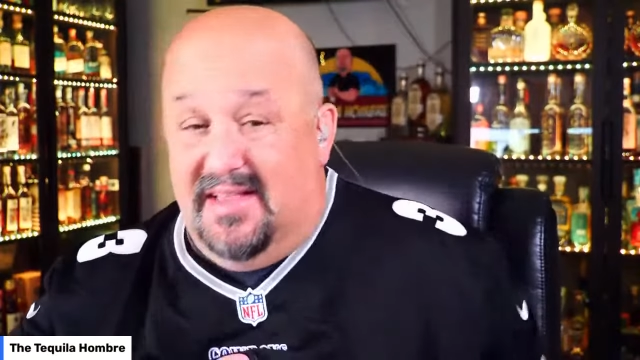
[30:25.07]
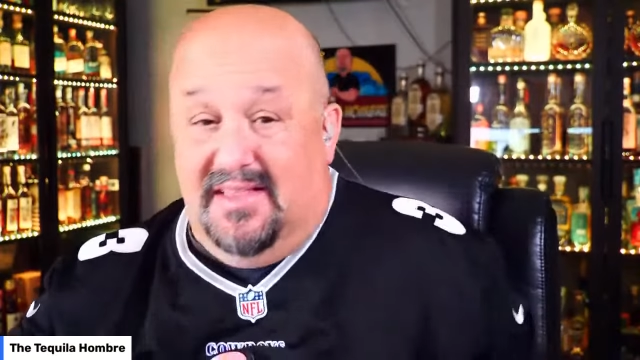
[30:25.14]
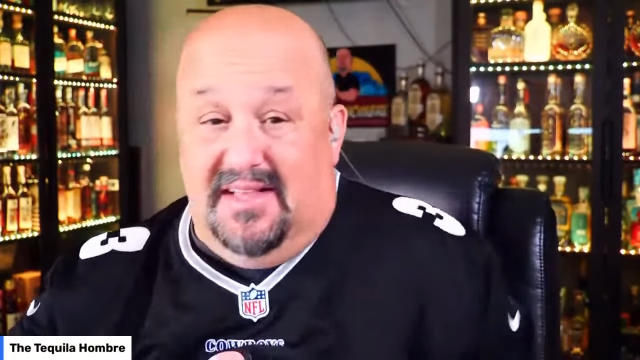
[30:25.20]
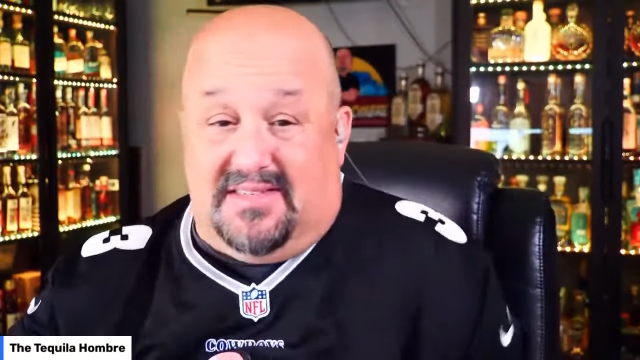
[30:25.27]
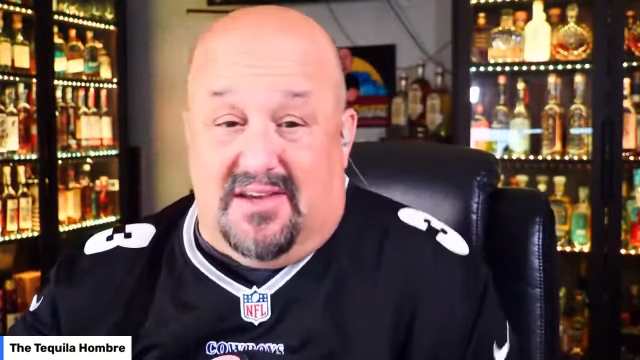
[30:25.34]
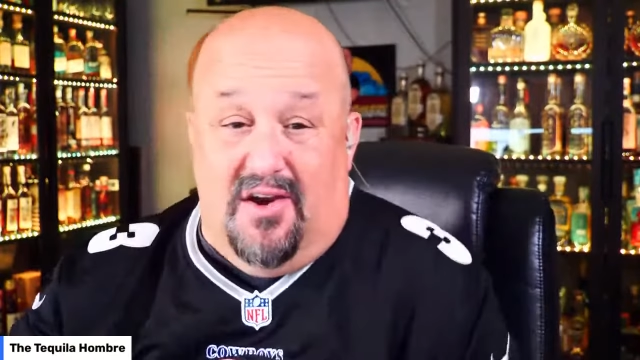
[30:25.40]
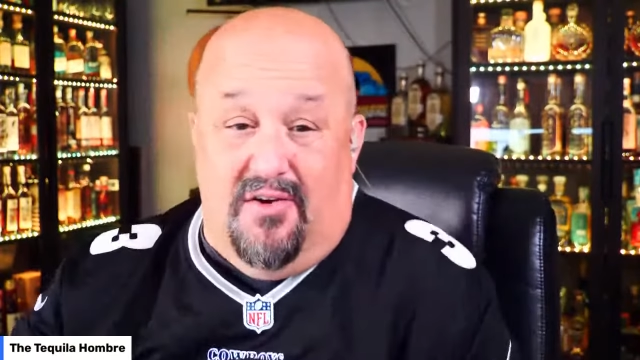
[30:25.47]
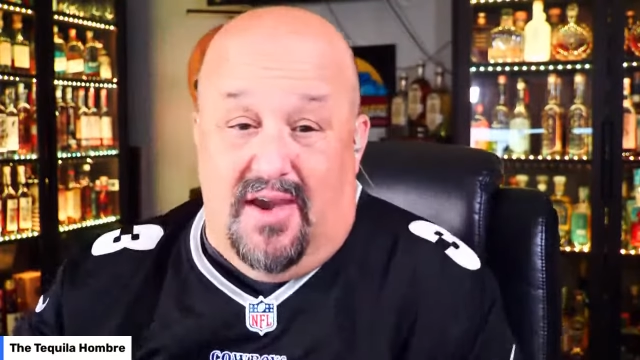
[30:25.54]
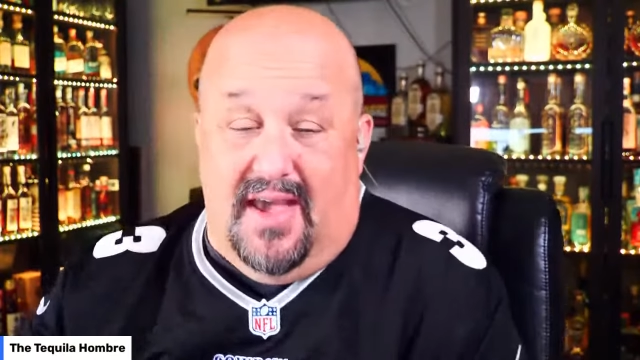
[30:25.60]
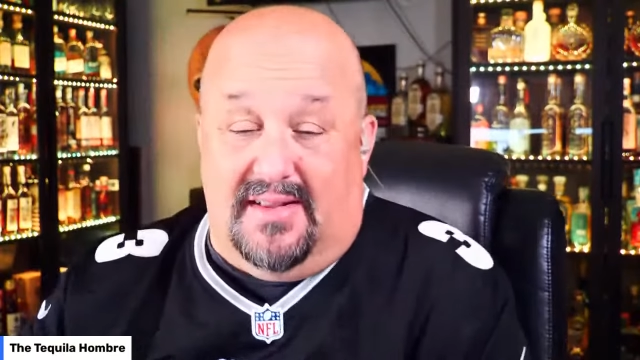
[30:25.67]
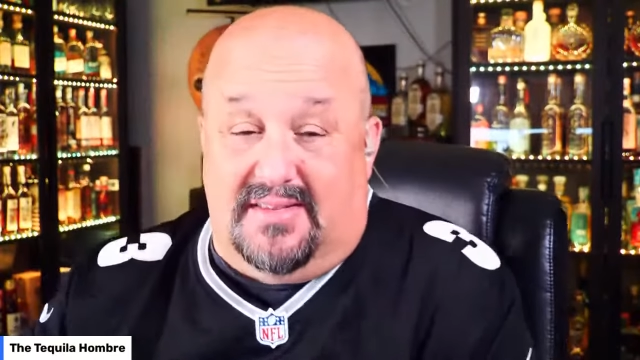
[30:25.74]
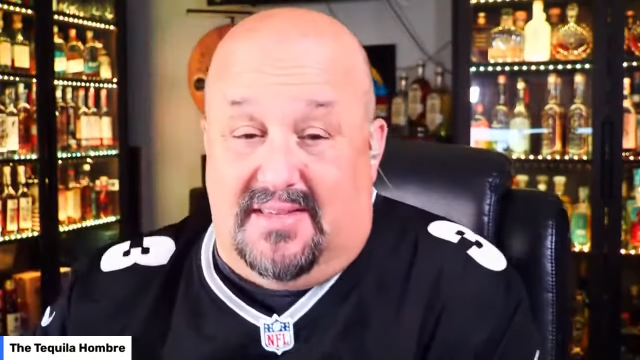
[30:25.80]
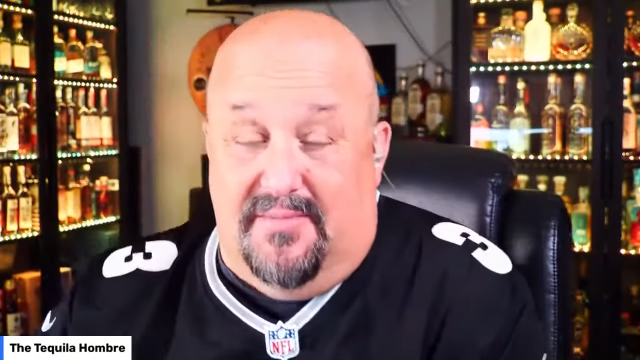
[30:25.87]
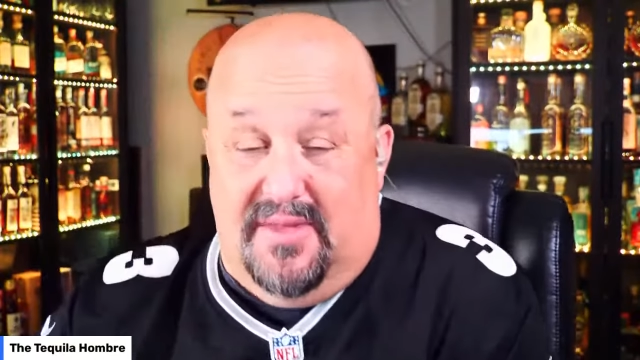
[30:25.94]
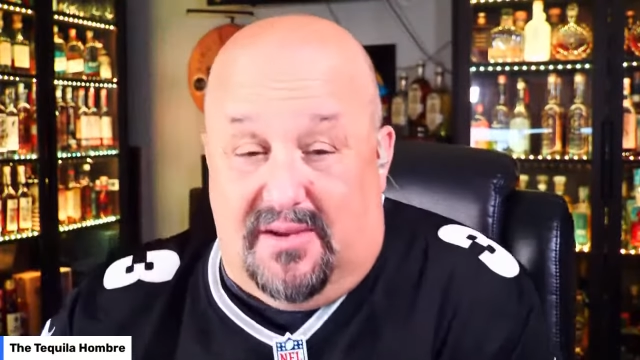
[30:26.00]
Let's go
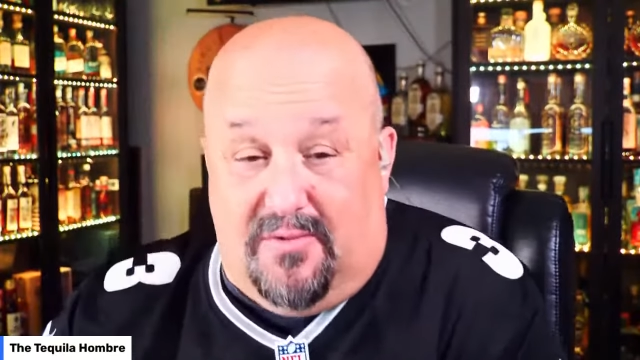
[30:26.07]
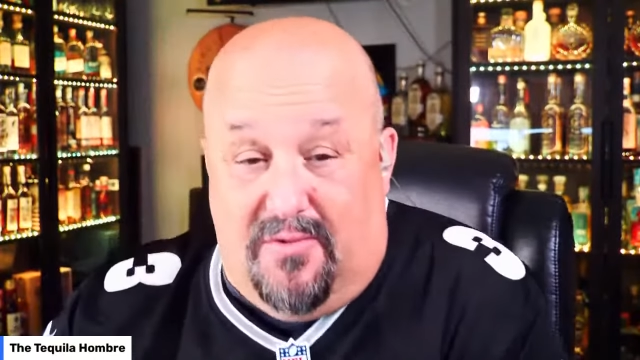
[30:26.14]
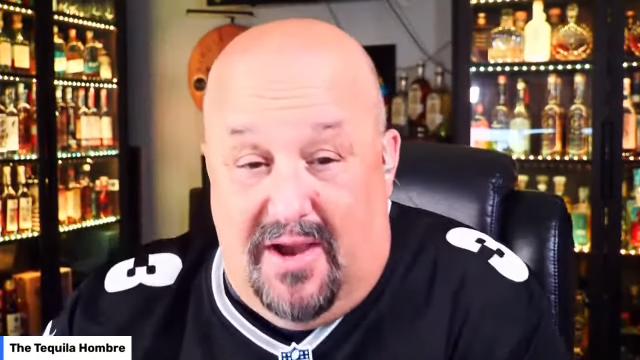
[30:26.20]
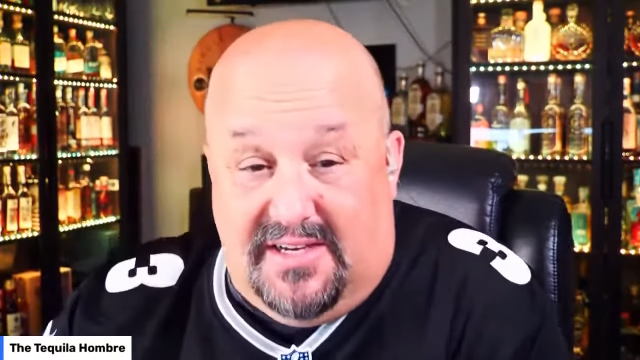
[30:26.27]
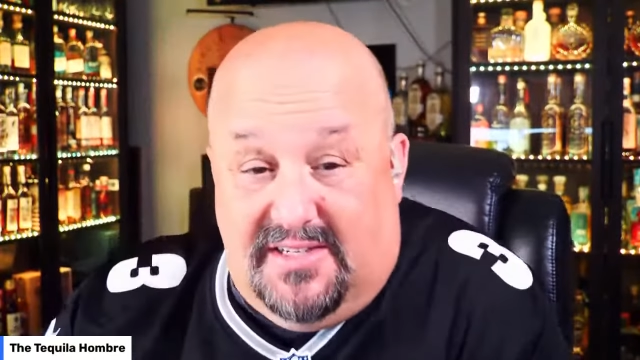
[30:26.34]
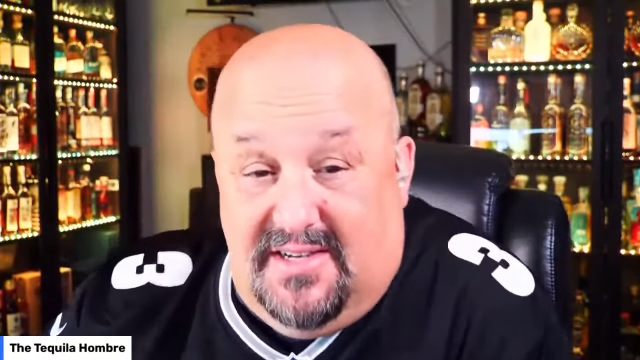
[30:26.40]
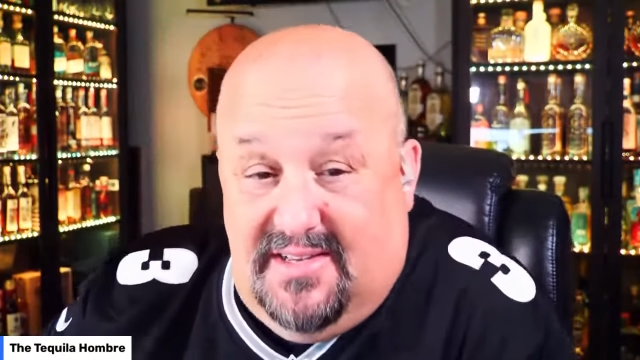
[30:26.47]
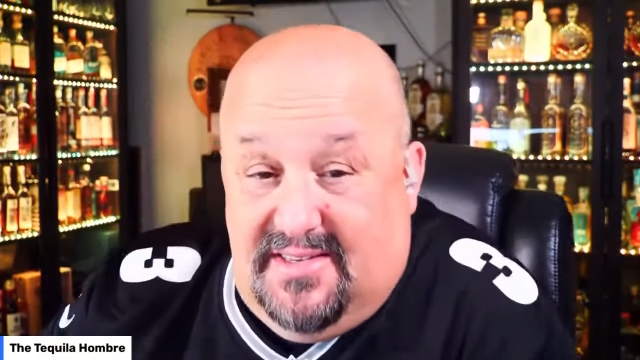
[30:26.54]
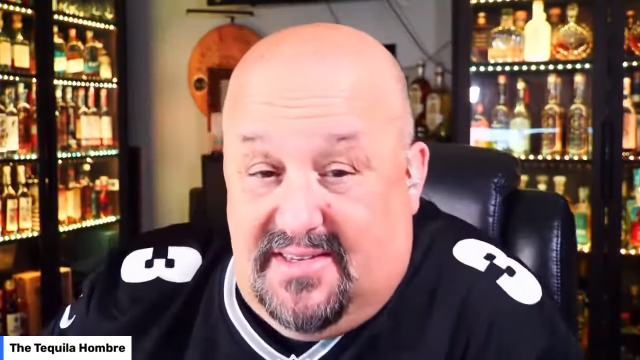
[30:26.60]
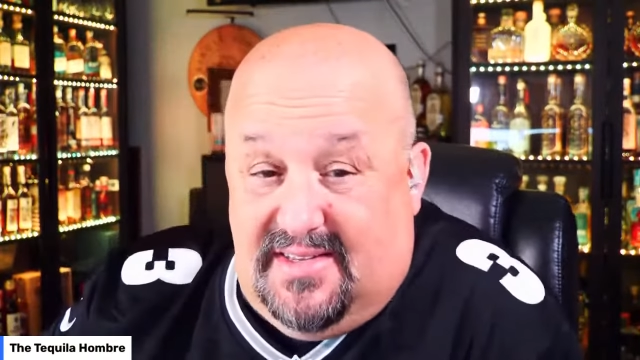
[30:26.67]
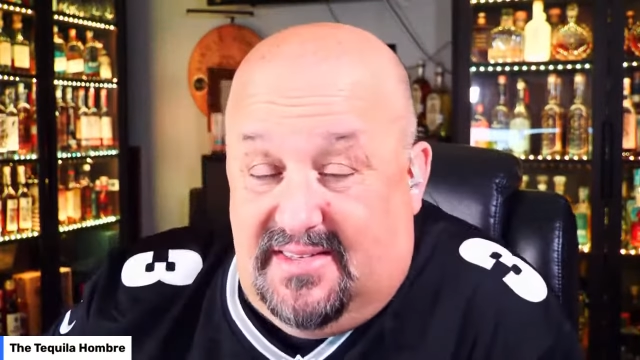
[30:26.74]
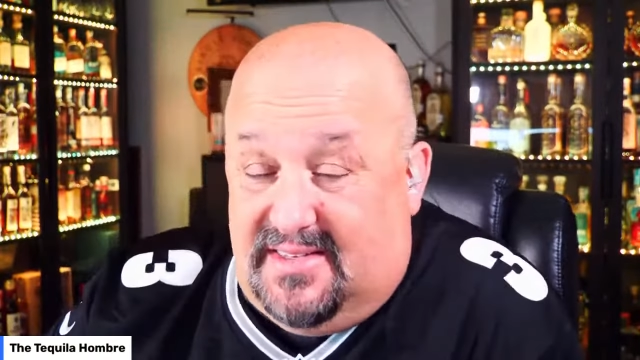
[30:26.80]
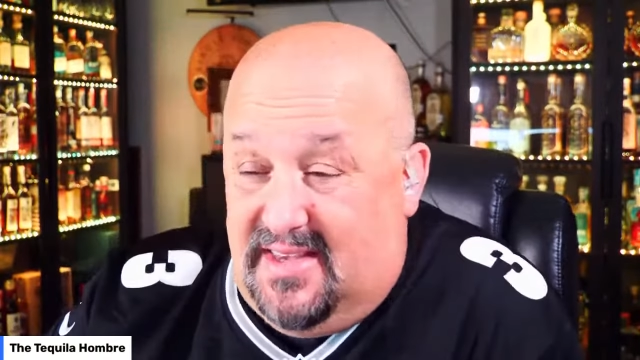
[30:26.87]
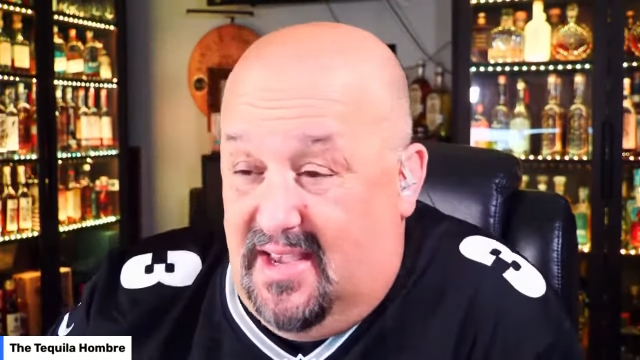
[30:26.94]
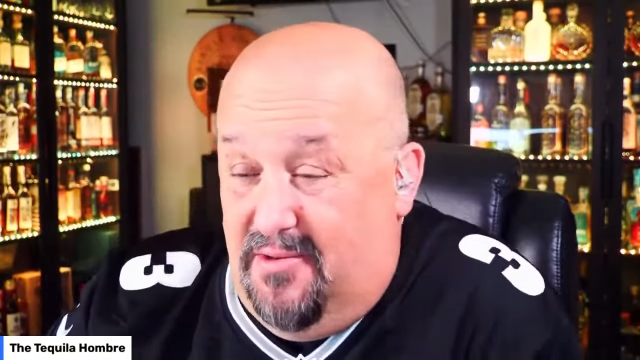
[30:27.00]
hit some of the questions
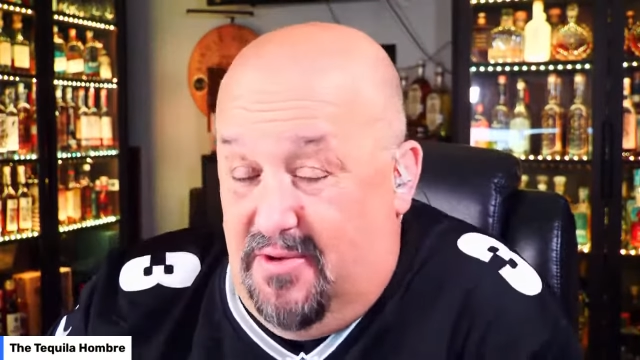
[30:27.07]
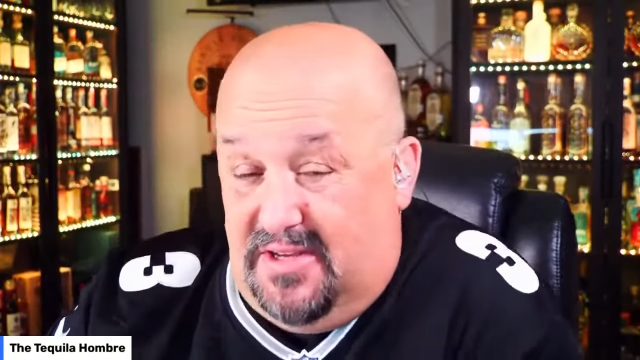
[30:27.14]
and see